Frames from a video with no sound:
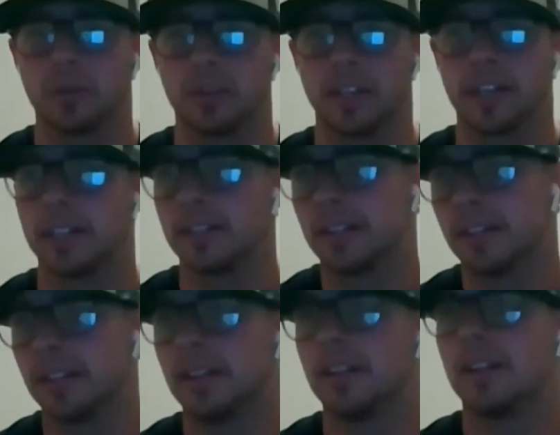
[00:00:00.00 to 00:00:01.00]
I knew that
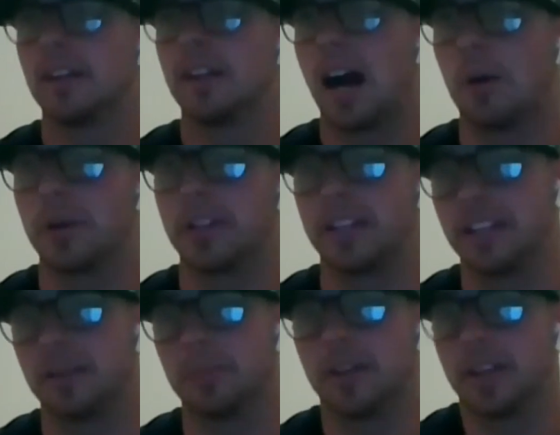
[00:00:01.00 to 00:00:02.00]
I would
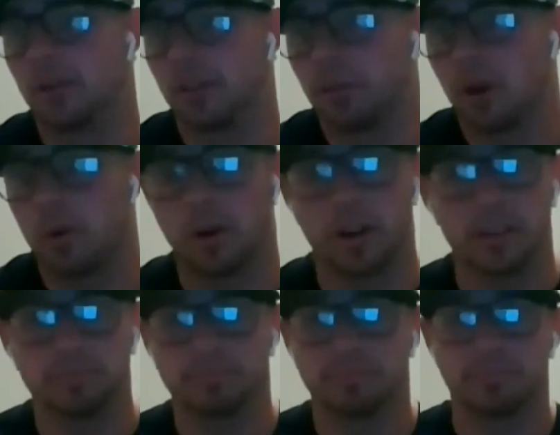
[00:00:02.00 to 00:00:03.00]
need to be able to throw
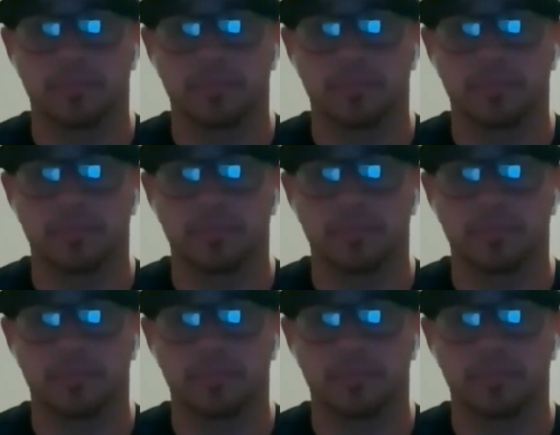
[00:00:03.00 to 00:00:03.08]
one